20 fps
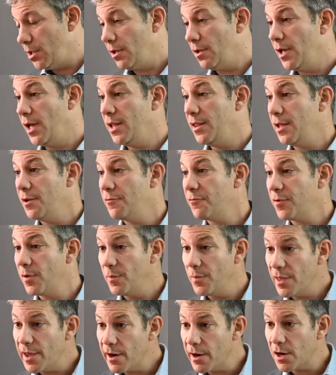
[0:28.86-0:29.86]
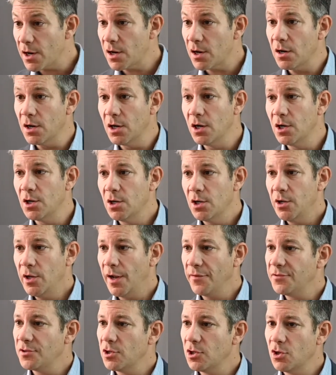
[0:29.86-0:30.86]
And then from there, you
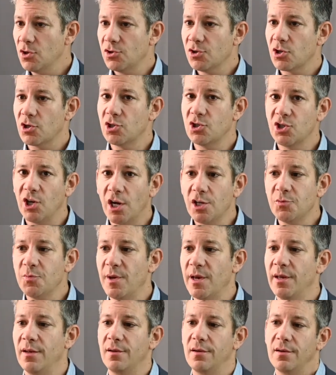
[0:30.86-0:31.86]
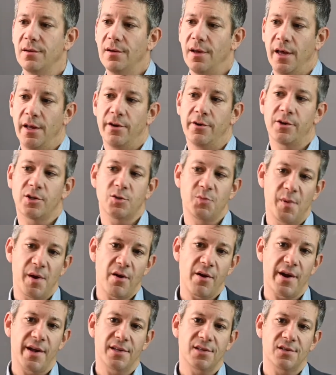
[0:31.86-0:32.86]
have to use your judgment and your
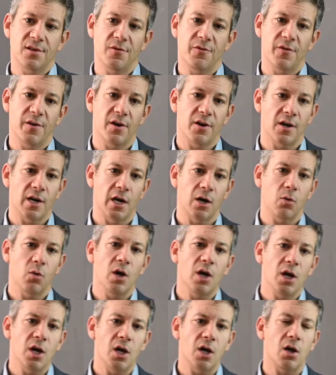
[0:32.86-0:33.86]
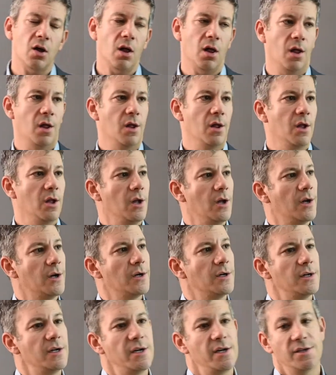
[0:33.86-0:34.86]
experience to figure out, well,
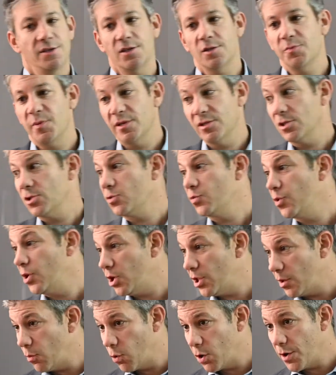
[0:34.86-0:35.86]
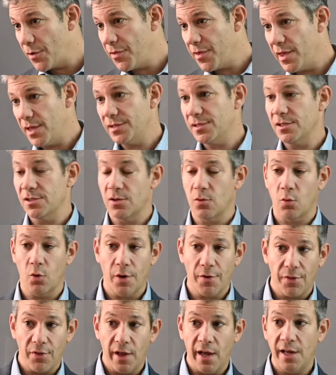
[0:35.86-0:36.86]
is this business really worth this? Is it
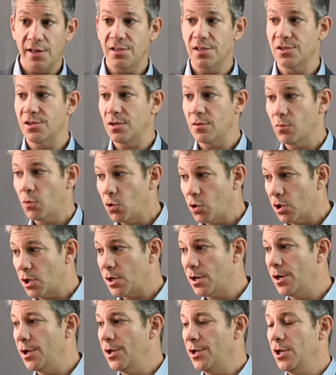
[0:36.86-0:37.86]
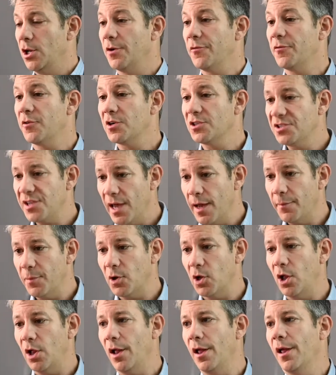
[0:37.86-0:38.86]
worth less? Is it more? You know, for
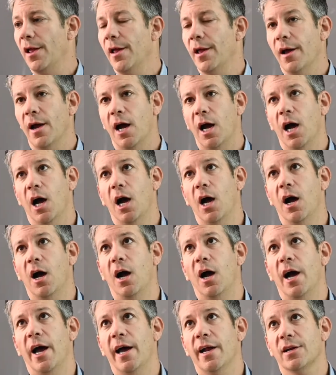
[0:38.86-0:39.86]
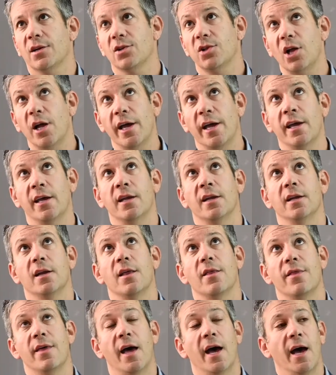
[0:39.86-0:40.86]
example, I had a client
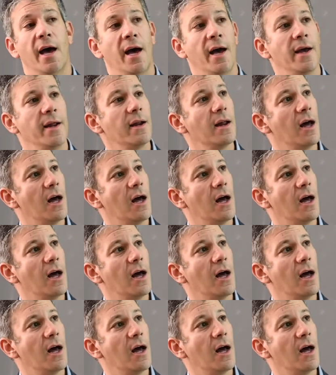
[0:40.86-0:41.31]
that